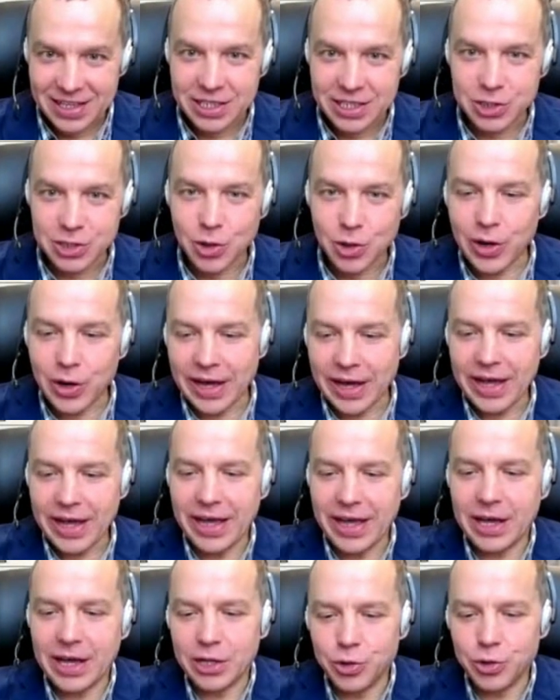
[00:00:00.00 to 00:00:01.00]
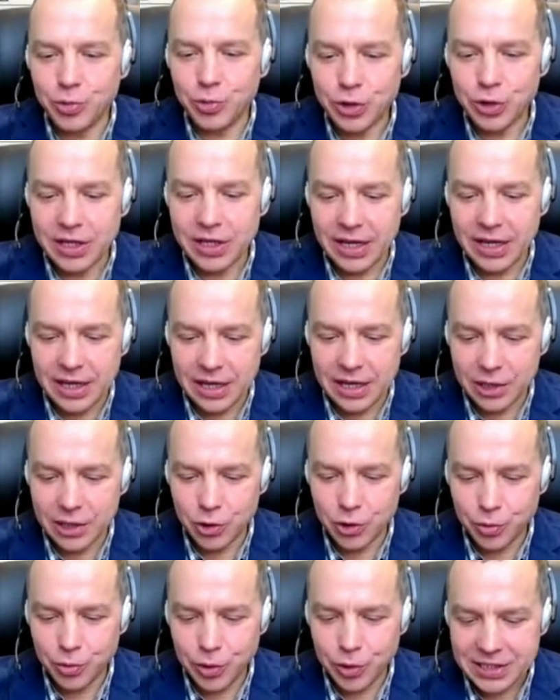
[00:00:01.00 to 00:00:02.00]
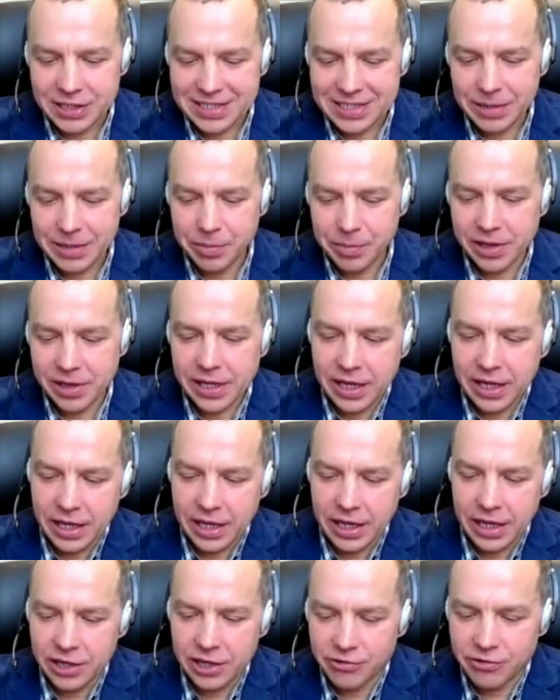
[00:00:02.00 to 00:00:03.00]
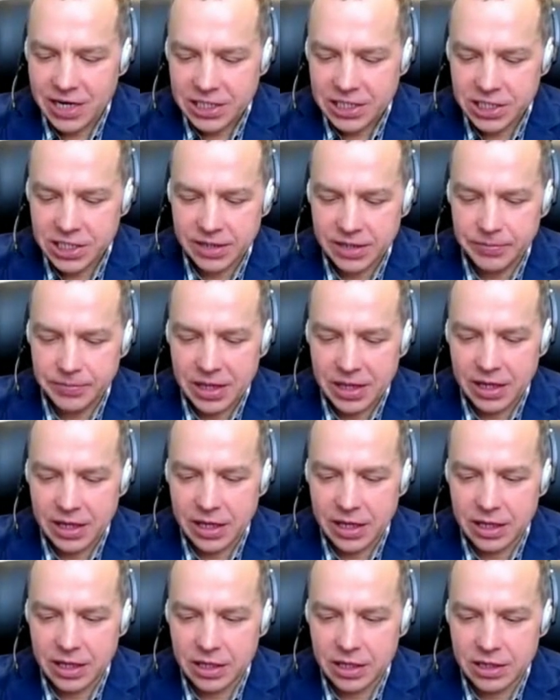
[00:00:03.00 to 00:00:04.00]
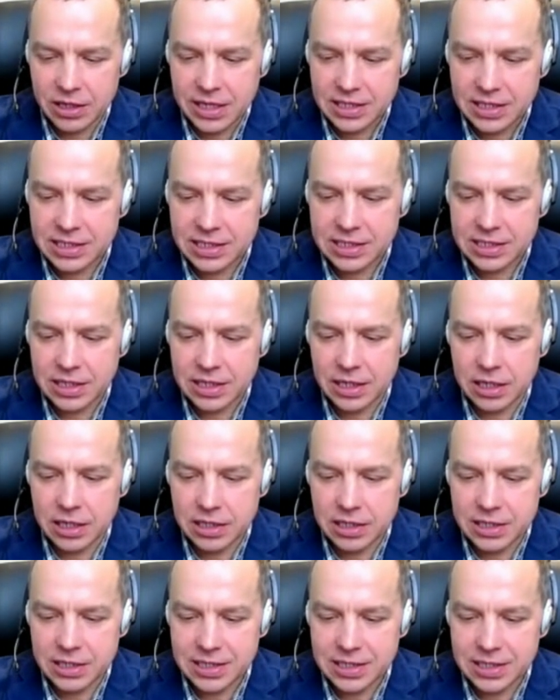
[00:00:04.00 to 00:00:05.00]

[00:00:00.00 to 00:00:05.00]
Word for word: So uh, to put uh, to put it simple, in Russia, uh, that's the